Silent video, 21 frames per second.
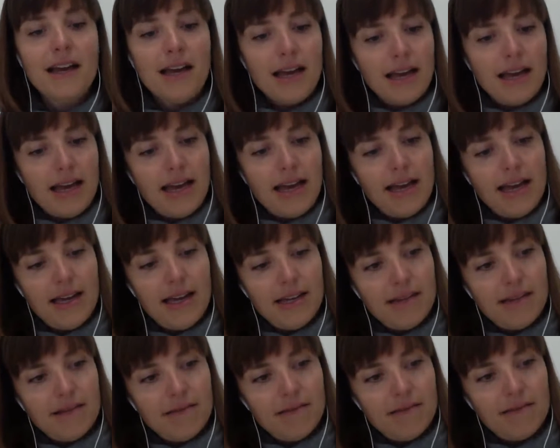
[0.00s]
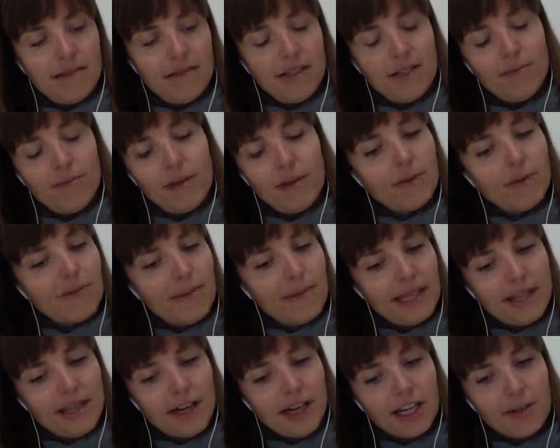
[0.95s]
And, people have
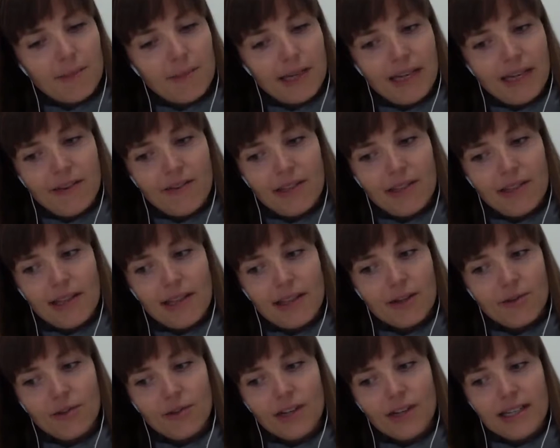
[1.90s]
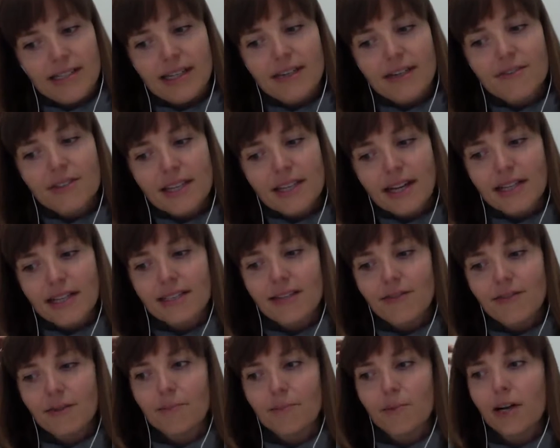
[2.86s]
made the argument even that the whole idea of
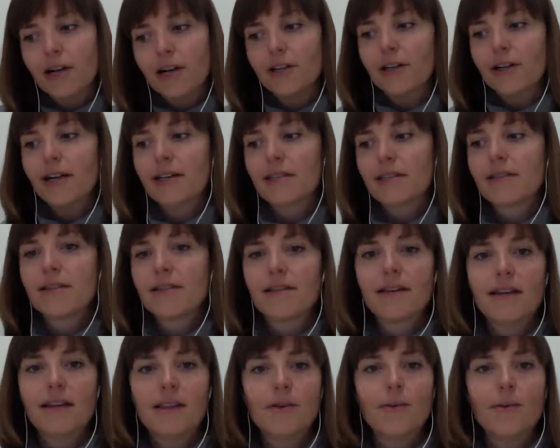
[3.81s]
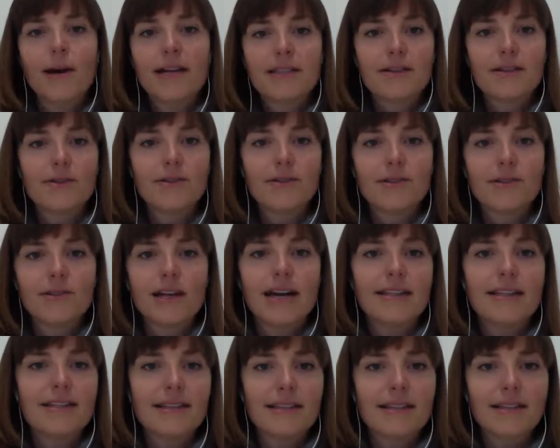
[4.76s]
scientific progress in the West owes a
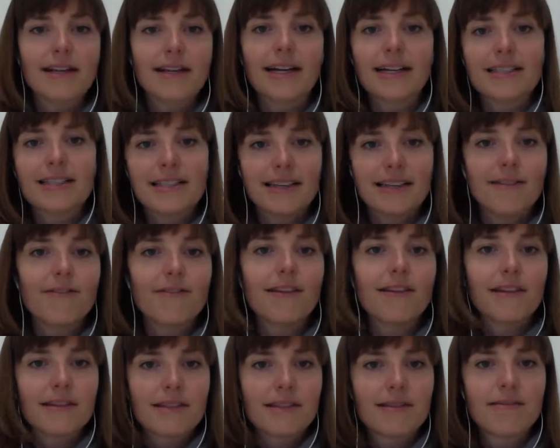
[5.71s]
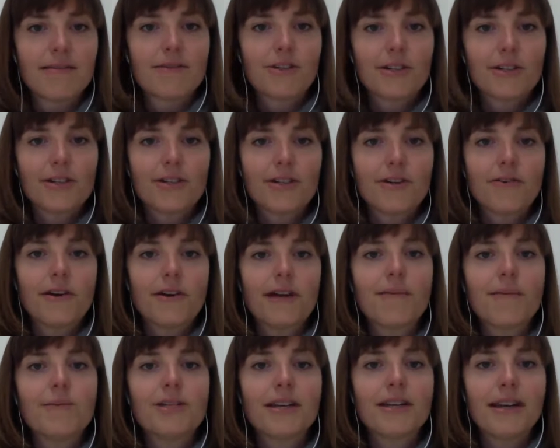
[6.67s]
lot to the legacy of these Christian
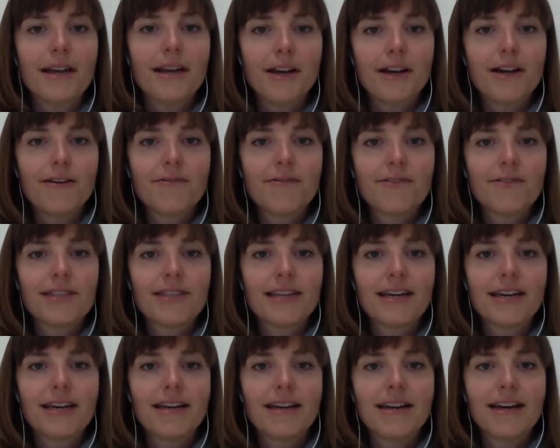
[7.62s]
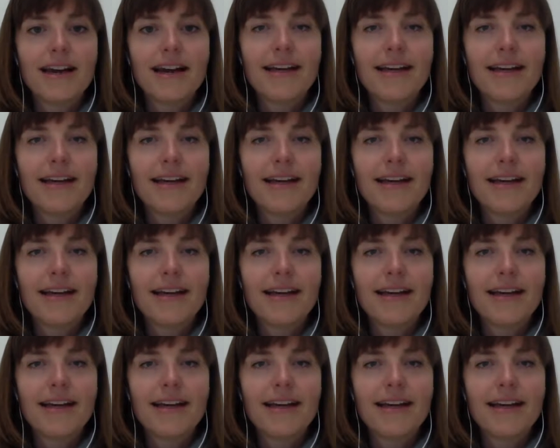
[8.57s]
redemption narratives that I